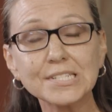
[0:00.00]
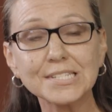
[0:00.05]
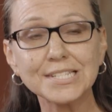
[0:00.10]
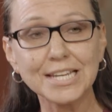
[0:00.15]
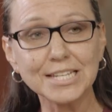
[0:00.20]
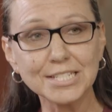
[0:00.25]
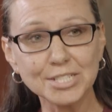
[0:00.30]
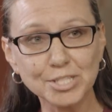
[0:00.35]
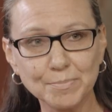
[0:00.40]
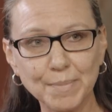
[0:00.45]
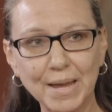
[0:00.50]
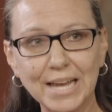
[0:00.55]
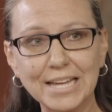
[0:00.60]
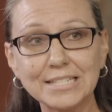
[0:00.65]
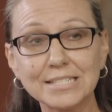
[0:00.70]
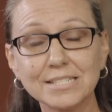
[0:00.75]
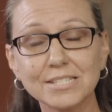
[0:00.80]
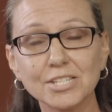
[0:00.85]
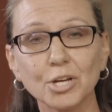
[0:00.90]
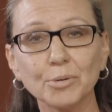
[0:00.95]
state
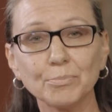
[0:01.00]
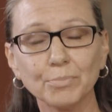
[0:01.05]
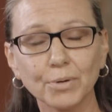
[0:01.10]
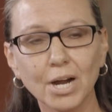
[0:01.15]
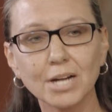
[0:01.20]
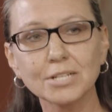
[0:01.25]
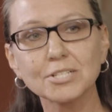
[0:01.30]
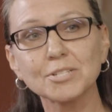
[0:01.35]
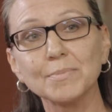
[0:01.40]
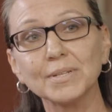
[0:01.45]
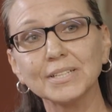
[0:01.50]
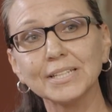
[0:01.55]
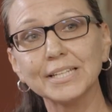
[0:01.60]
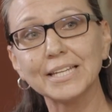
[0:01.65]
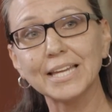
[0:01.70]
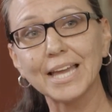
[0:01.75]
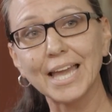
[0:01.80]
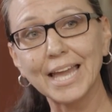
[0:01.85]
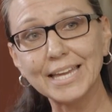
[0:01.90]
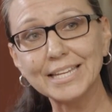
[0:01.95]
spends
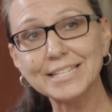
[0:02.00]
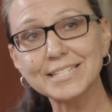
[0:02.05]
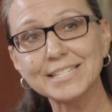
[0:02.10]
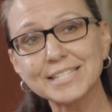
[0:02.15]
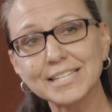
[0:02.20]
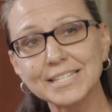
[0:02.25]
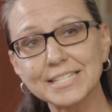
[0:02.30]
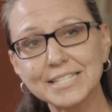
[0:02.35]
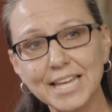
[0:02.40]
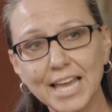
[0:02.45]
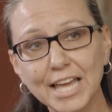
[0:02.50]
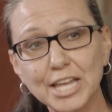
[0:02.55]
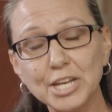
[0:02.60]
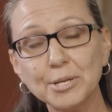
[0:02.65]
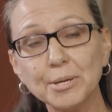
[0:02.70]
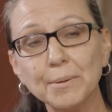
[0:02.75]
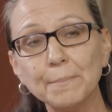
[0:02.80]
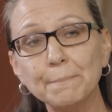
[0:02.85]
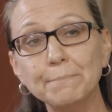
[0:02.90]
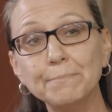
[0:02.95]
approximately $8 to
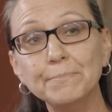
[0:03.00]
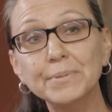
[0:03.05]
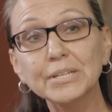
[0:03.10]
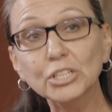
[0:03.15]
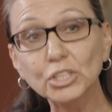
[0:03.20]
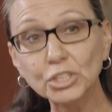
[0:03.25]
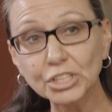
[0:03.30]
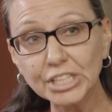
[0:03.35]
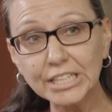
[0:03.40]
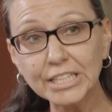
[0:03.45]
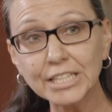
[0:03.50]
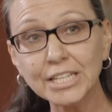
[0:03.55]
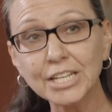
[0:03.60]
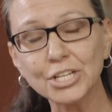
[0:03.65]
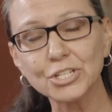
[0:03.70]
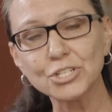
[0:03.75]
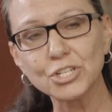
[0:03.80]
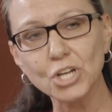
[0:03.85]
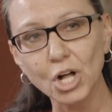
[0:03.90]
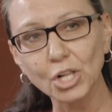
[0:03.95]
$10
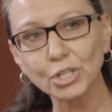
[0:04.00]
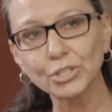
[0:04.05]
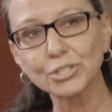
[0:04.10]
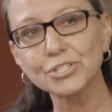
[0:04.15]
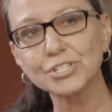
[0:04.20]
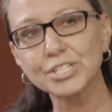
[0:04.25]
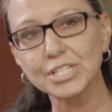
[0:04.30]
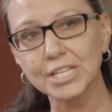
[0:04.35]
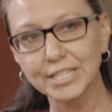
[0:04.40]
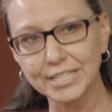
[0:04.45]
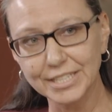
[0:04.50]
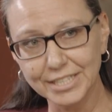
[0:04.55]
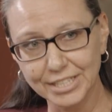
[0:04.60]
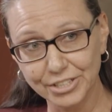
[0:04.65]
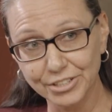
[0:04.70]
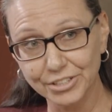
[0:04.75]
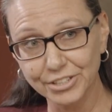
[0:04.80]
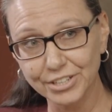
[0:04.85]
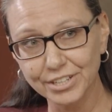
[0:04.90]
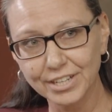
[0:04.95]
billion a
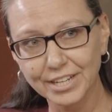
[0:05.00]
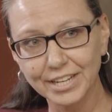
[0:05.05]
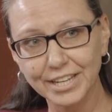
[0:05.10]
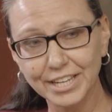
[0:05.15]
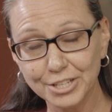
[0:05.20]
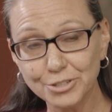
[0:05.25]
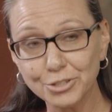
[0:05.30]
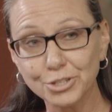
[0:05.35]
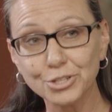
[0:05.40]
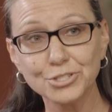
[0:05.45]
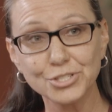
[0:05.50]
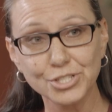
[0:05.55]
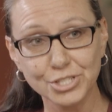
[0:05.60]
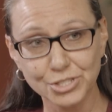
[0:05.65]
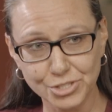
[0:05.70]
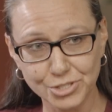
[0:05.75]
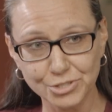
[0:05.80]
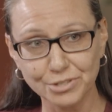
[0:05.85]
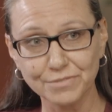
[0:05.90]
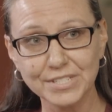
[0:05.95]
year in goods
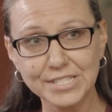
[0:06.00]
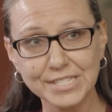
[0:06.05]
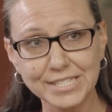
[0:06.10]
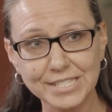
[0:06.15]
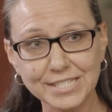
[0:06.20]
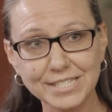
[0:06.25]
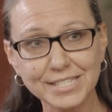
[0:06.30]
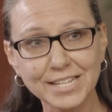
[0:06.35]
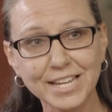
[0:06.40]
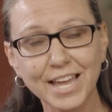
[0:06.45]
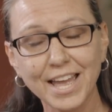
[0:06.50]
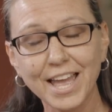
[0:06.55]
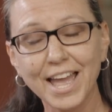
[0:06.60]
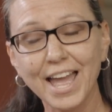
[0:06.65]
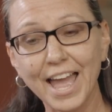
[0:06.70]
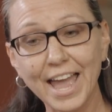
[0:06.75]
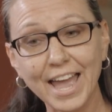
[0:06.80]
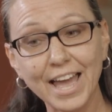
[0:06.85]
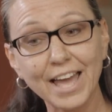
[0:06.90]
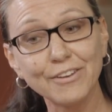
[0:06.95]
and services.
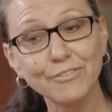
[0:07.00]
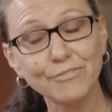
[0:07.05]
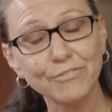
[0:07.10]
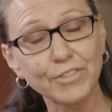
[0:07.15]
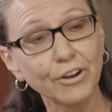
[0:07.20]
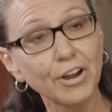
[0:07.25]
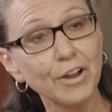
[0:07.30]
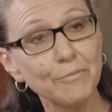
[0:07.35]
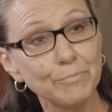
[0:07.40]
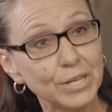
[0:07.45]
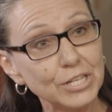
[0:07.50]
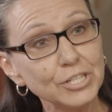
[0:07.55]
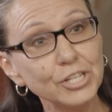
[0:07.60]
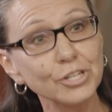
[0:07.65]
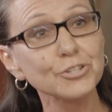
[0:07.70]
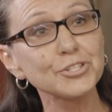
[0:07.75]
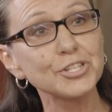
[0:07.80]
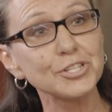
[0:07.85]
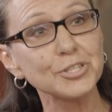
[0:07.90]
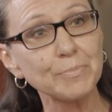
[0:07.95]
And there have been
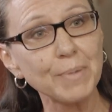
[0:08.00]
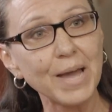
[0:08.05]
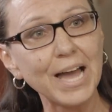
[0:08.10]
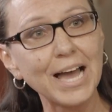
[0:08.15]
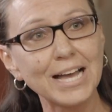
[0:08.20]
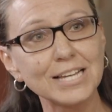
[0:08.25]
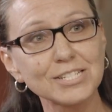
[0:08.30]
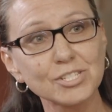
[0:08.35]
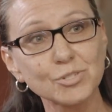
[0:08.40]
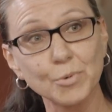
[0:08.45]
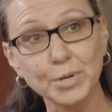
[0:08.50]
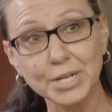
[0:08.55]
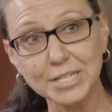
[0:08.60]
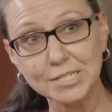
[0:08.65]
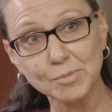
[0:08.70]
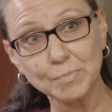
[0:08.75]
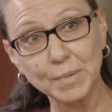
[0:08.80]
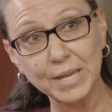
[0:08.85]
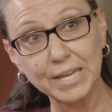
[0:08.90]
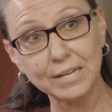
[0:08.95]
years in the past when
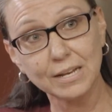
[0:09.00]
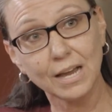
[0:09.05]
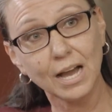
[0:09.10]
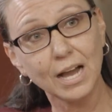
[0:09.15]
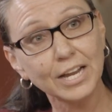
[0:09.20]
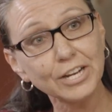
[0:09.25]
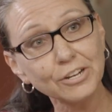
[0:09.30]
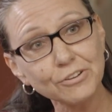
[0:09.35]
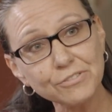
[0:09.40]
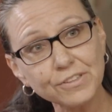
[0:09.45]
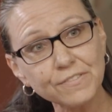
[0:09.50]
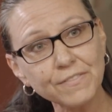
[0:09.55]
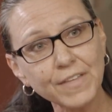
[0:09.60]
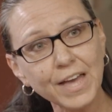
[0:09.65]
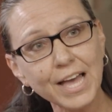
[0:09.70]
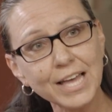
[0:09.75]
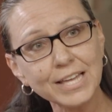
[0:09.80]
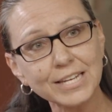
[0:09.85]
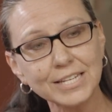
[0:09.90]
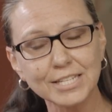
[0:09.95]
it's been higher than
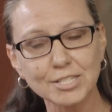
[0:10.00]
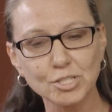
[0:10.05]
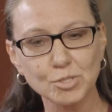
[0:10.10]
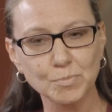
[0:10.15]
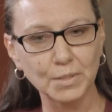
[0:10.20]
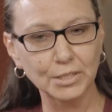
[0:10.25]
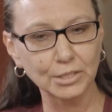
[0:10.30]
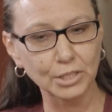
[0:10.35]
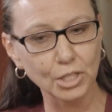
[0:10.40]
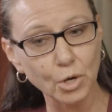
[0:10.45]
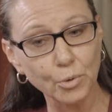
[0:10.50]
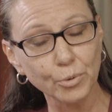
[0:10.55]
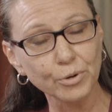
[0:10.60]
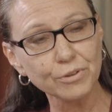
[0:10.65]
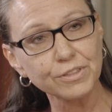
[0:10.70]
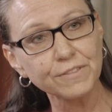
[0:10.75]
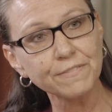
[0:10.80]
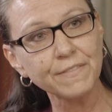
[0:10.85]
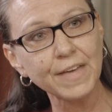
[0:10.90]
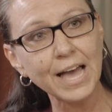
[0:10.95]
that, it's been lower
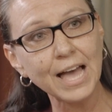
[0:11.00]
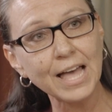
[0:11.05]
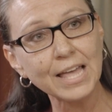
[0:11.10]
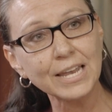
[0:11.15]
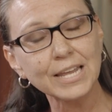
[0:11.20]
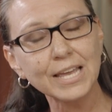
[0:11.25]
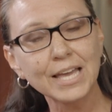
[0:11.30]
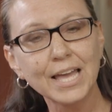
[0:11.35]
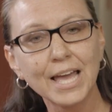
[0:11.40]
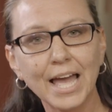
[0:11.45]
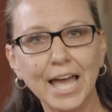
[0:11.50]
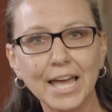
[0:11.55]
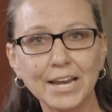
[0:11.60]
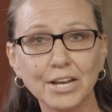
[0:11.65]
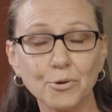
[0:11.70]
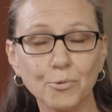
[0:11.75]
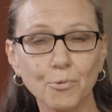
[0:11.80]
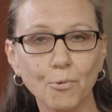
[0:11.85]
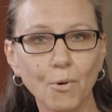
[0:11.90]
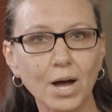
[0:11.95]
than that, and
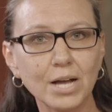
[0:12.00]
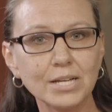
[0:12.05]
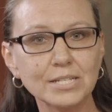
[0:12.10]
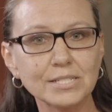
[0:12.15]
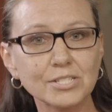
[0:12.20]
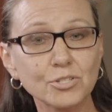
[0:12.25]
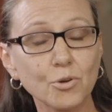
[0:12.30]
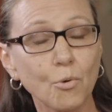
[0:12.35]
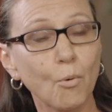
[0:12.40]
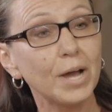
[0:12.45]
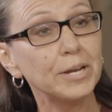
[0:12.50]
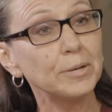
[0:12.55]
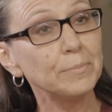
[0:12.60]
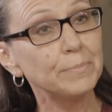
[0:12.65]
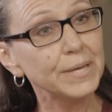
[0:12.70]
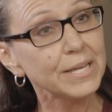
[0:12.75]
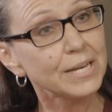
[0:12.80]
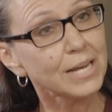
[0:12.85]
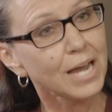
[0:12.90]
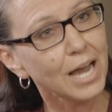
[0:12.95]
it was quite a
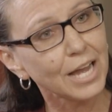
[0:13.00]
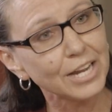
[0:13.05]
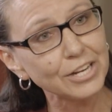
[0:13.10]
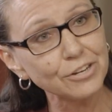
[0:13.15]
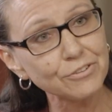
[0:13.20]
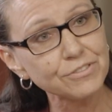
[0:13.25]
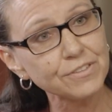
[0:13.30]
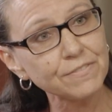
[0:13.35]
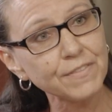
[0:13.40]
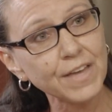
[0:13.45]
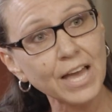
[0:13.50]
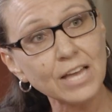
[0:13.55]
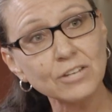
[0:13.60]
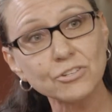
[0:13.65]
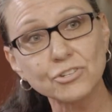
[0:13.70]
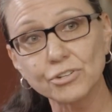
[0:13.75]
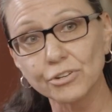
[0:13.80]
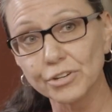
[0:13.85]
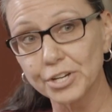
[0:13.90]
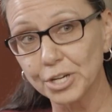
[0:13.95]
bit higher than
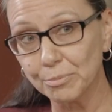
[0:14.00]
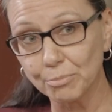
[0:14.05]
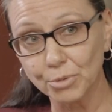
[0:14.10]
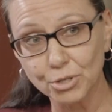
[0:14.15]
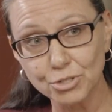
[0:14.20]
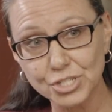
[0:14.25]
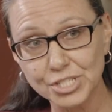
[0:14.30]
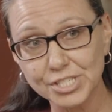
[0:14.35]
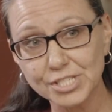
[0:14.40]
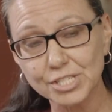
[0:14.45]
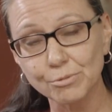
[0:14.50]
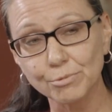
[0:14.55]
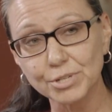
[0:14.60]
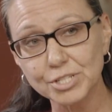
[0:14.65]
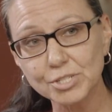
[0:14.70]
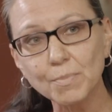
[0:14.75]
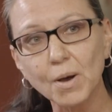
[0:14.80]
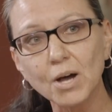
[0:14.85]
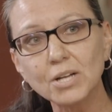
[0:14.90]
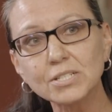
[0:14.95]
that during emergency
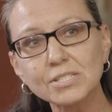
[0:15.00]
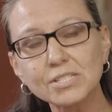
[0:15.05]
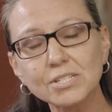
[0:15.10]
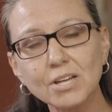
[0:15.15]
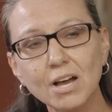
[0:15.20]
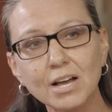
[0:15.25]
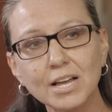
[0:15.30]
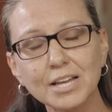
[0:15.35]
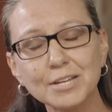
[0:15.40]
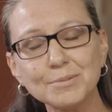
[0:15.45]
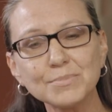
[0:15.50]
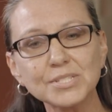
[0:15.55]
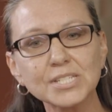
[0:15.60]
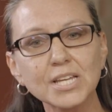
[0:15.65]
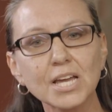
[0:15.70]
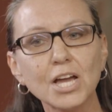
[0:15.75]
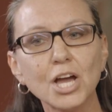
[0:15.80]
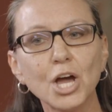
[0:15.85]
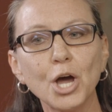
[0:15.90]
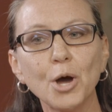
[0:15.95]
response times.
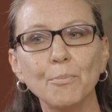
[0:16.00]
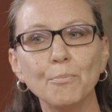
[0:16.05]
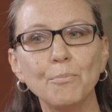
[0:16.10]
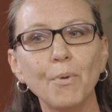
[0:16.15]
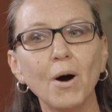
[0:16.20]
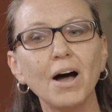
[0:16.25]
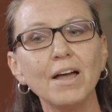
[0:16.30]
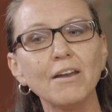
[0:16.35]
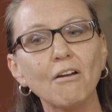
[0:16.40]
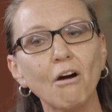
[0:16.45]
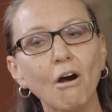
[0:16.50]
But